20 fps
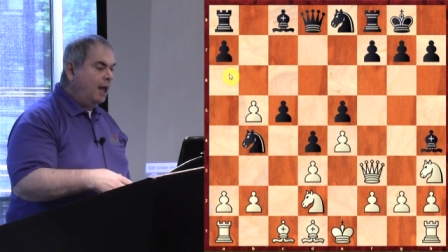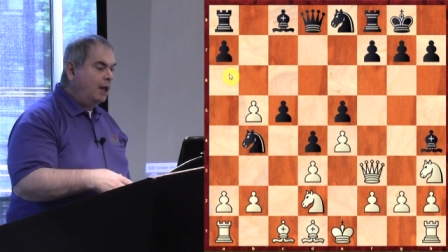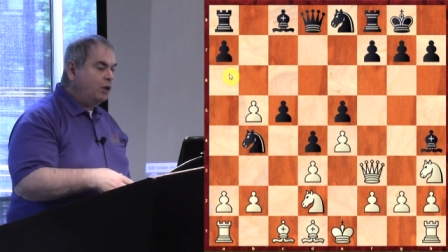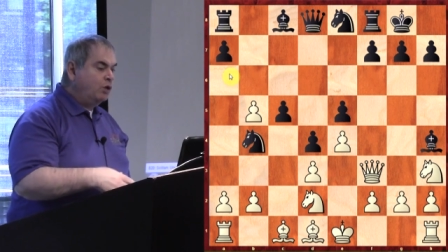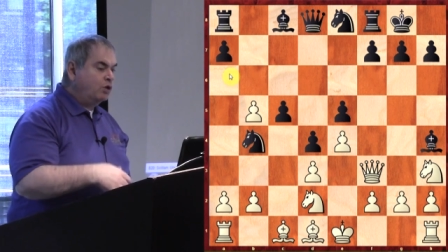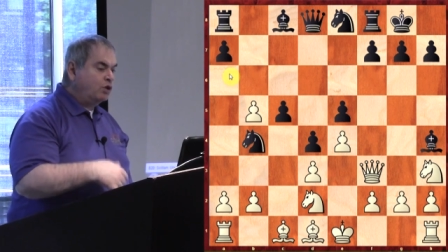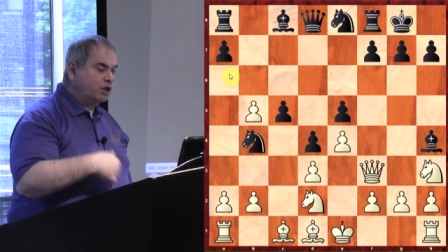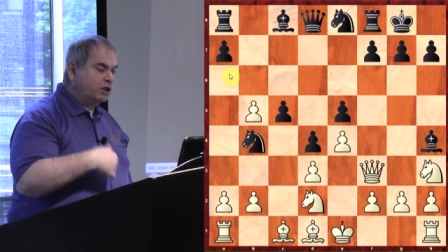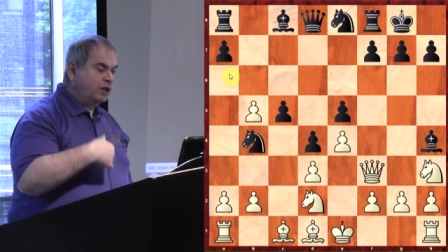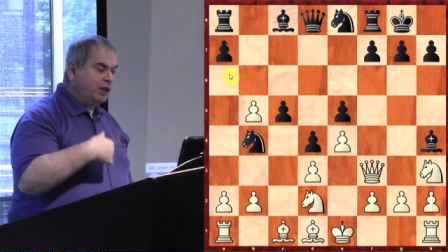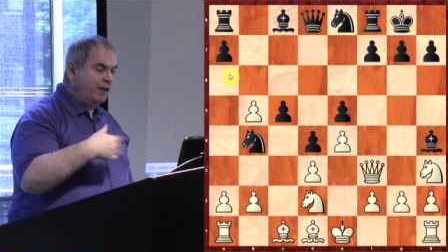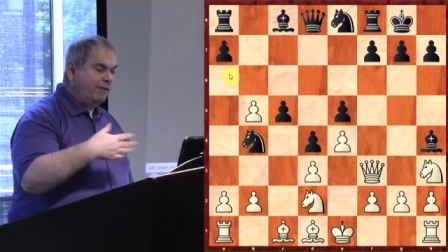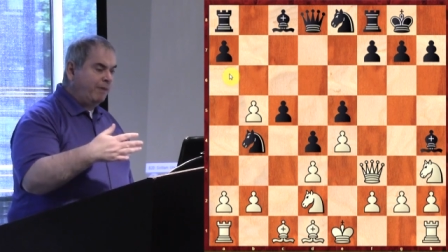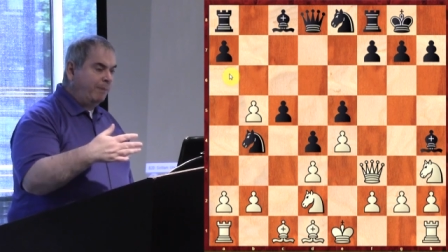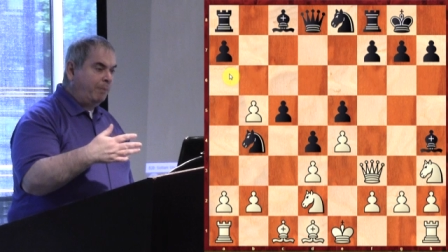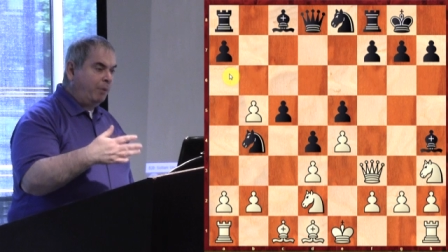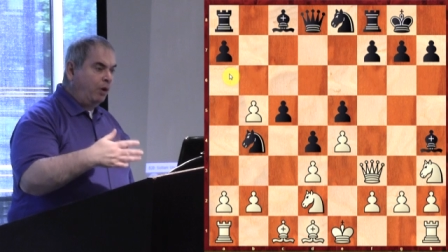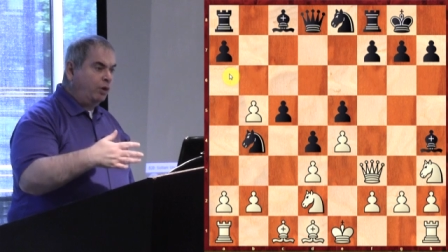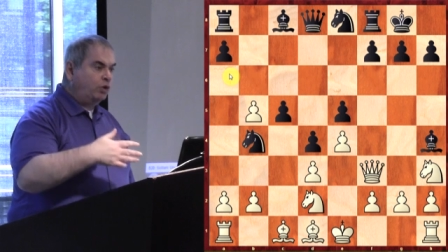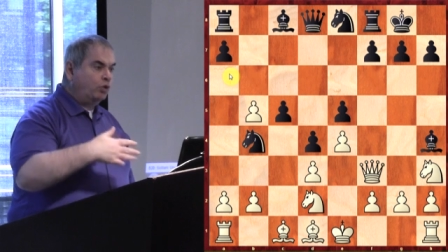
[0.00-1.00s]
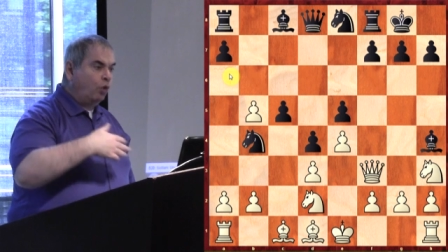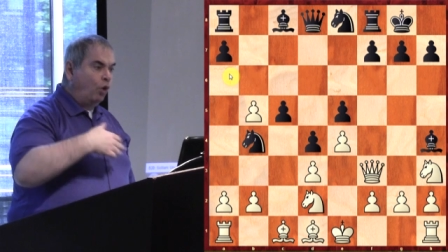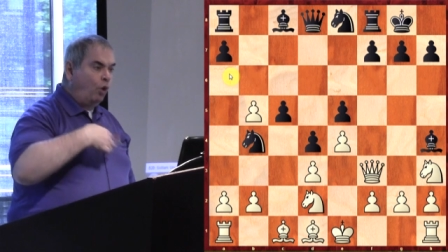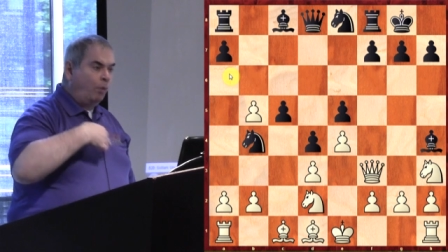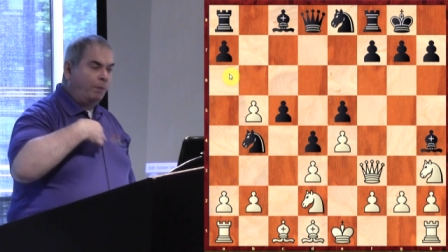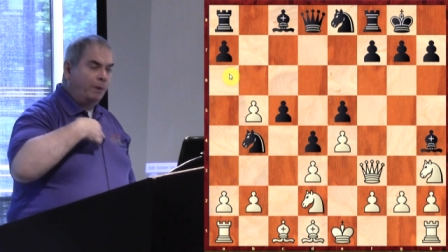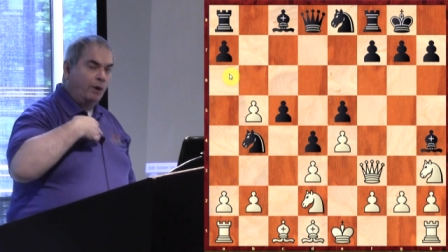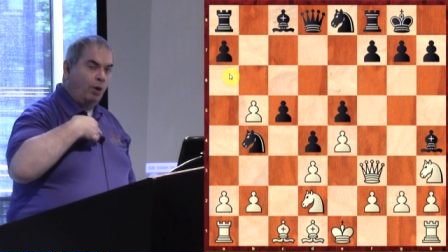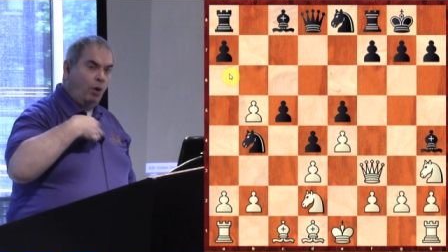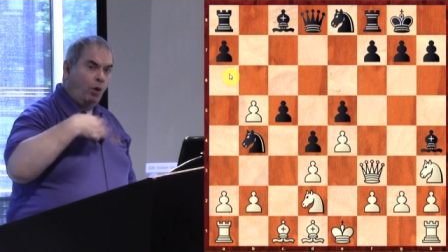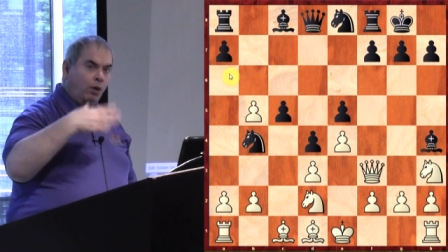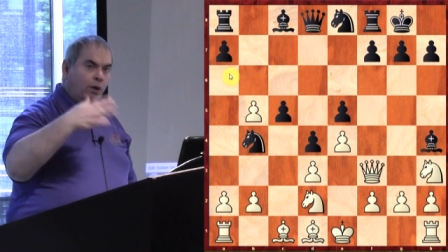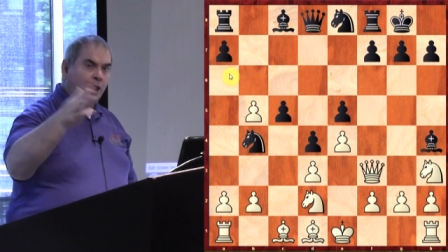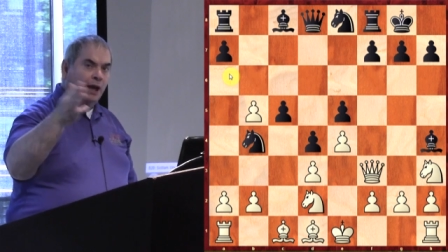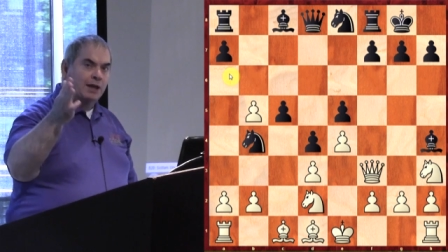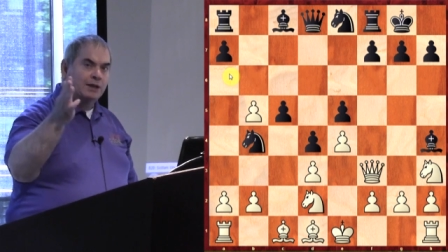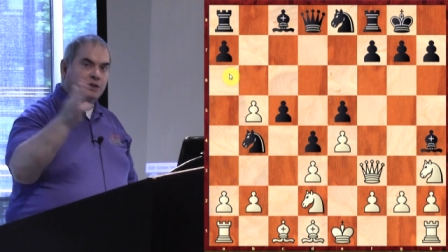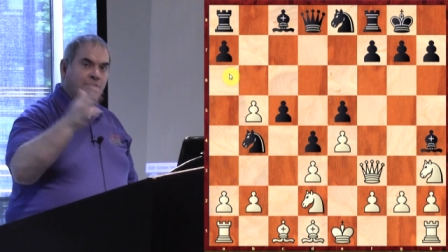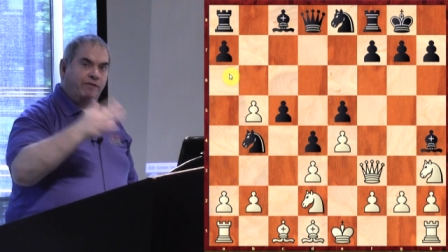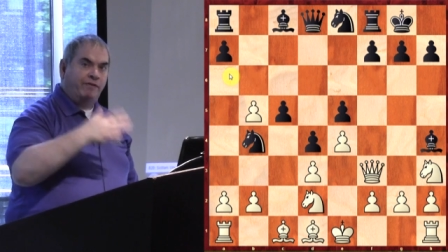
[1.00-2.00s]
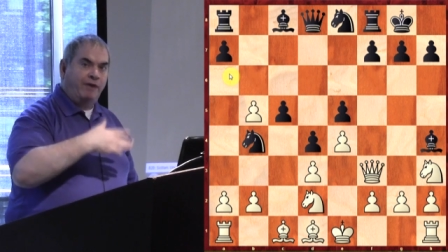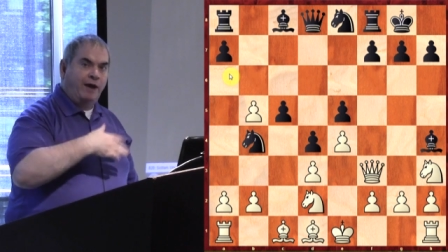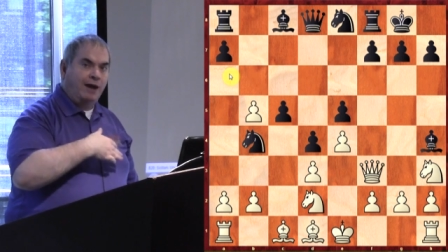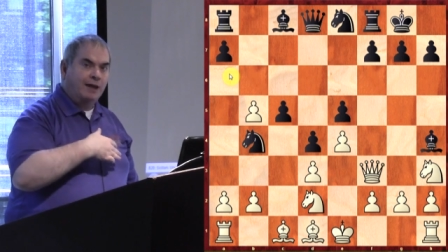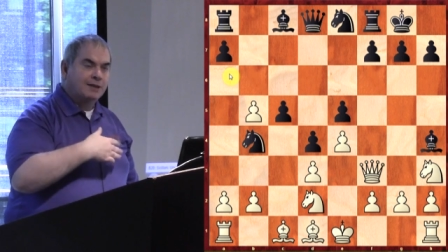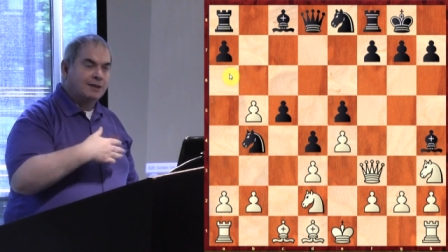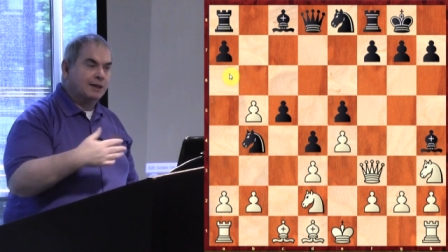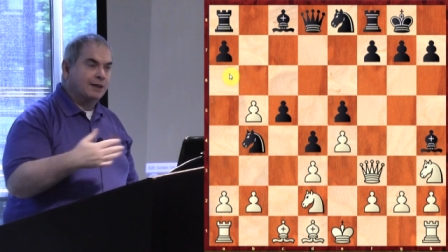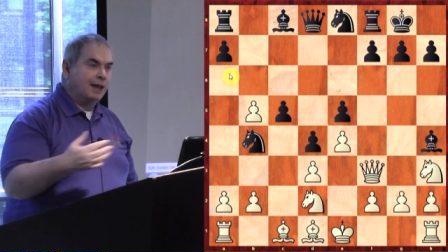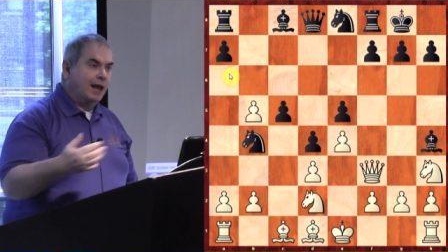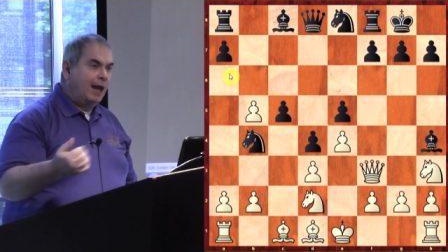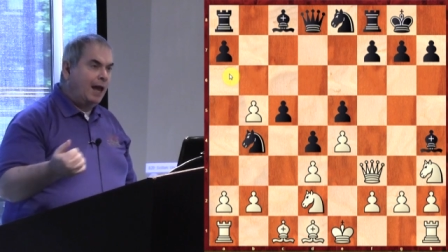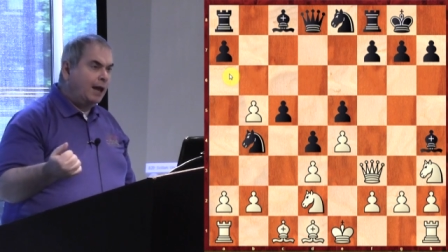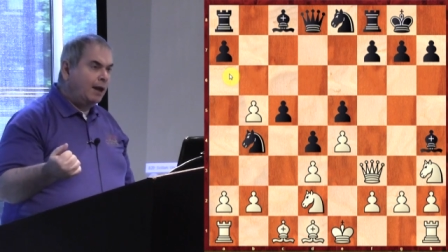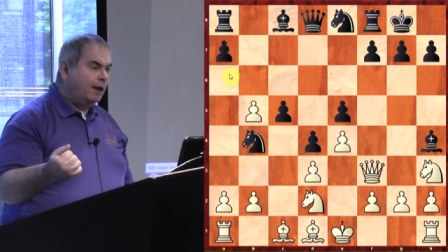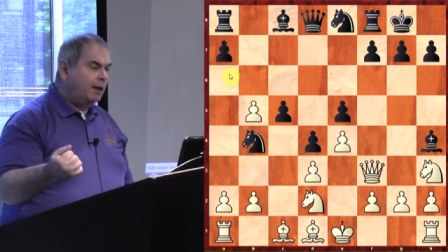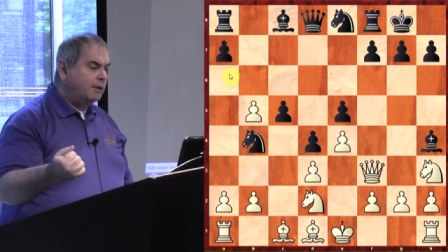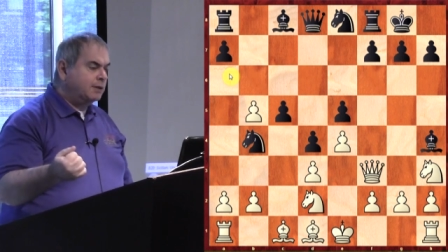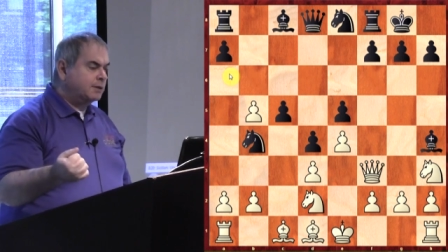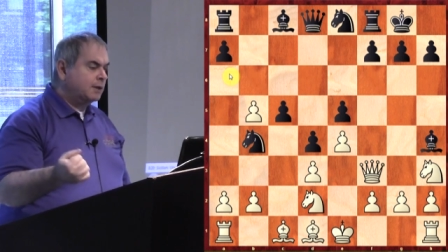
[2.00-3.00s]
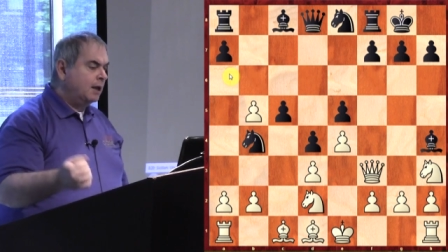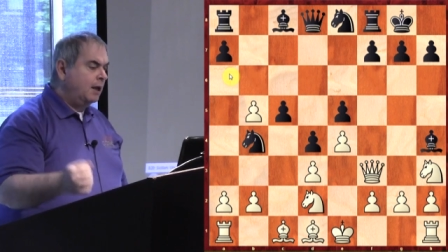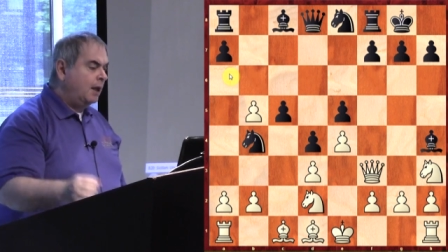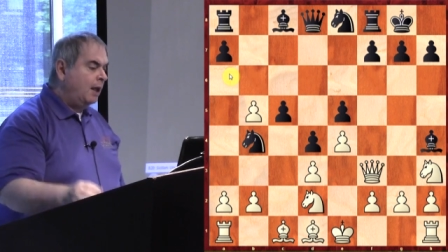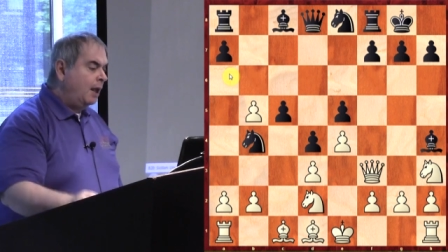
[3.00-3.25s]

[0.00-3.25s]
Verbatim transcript: You just give a pawn to open all kinds of files and diagonals.